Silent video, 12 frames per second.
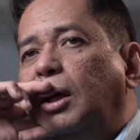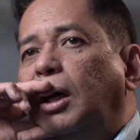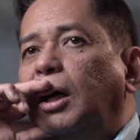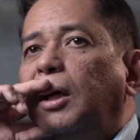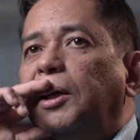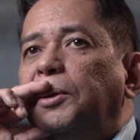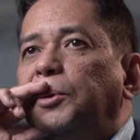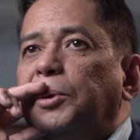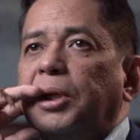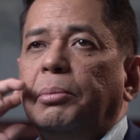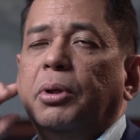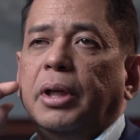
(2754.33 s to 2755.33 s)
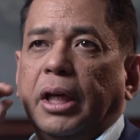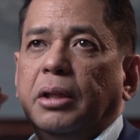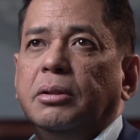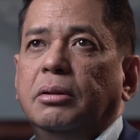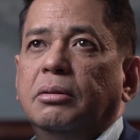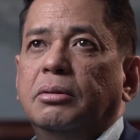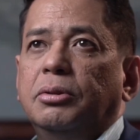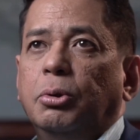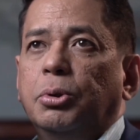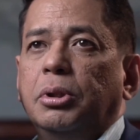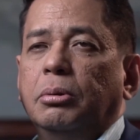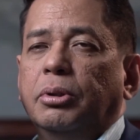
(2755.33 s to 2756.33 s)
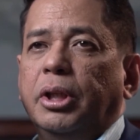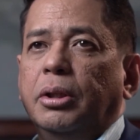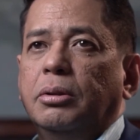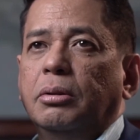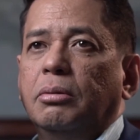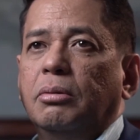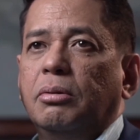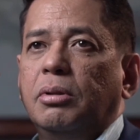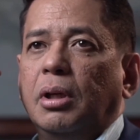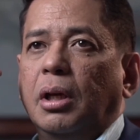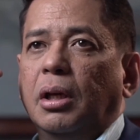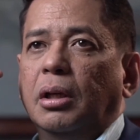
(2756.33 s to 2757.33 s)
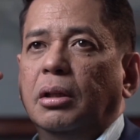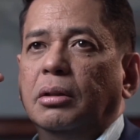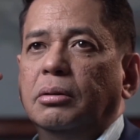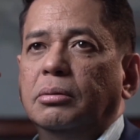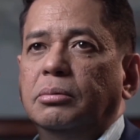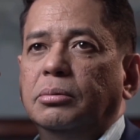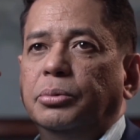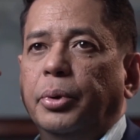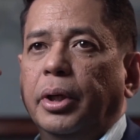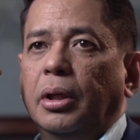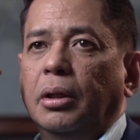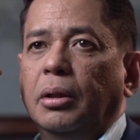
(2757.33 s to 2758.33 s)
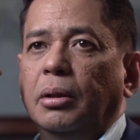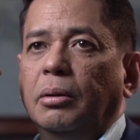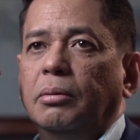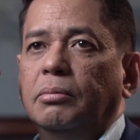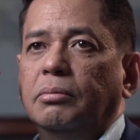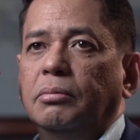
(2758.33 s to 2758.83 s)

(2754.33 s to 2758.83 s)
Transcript: There were some occasions, social occasions, where